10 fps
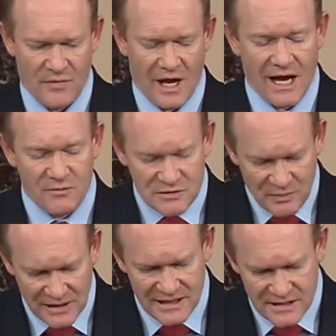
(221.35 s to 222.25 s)
I was
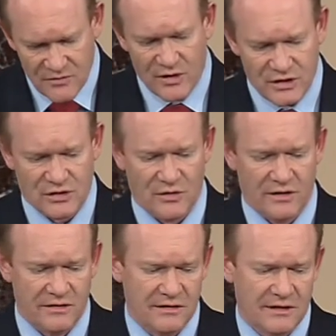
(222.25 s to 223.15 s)
pleased and
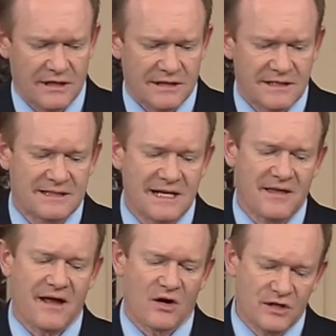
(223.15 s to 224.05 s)
reassured to see
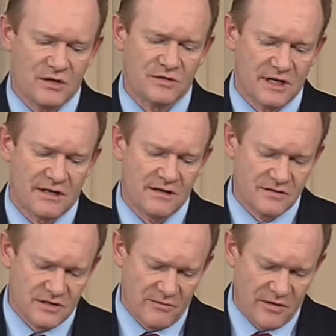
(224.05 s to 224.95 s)
they are using
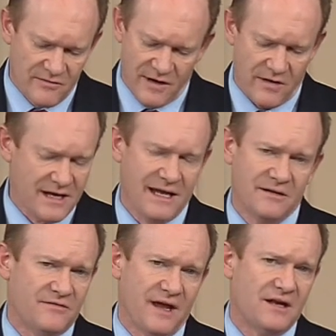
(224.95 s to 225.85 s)
some of the very
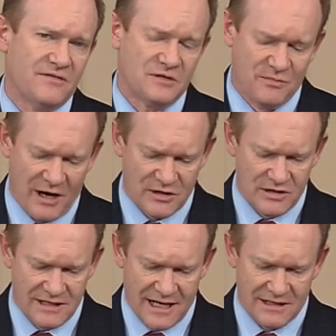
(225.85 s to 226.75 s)
innovative inspection
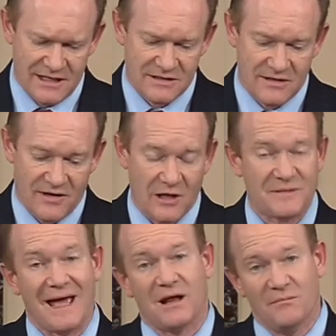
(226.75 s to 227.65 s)
techniques developed
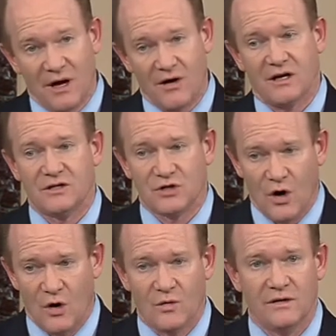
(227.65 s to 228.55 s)
at America's
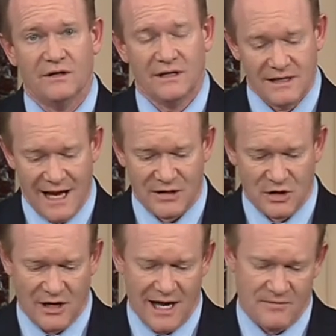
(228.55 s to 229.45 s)
own
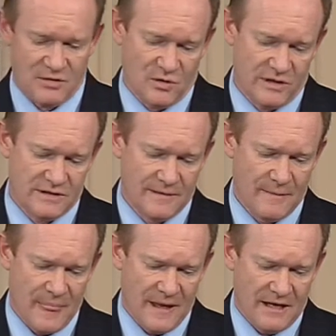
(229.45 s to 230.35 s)
national laboratories.
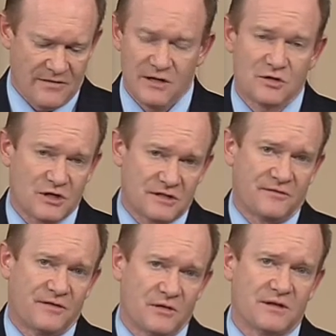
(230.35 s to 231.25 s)
These are just a
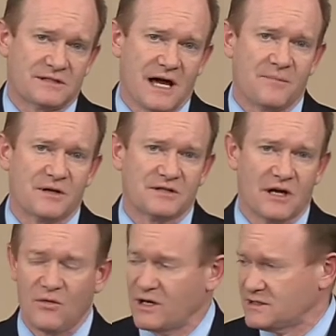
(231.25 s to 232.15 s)
few of the topics I
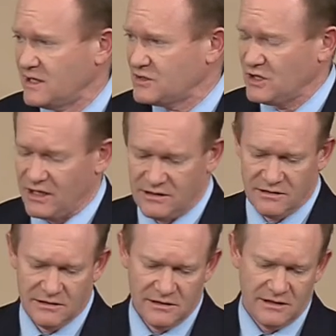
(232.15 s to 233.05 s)
want to touch on
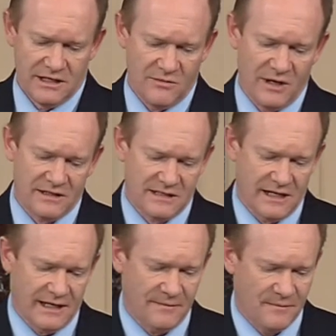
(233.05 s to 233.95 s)
in the minutes ahead.